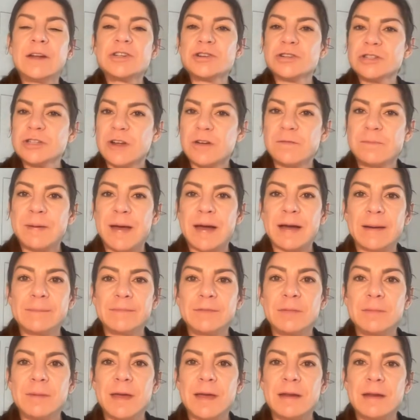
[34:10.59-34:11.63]
yourself back up
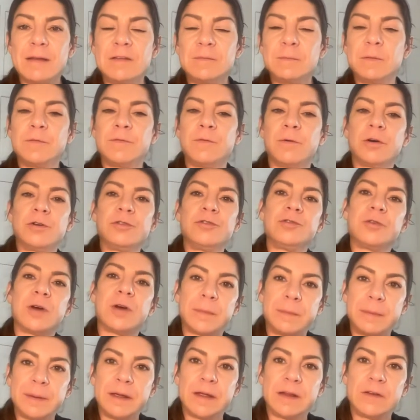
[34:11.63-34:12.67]
to maintenance before
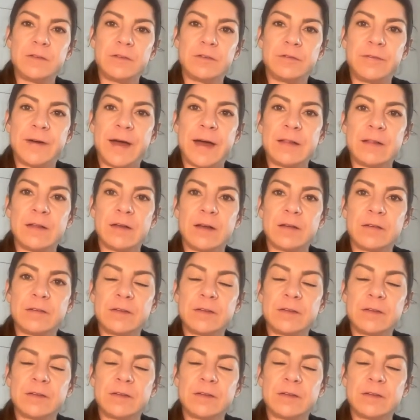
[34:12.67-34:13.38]
dropping into fat loss.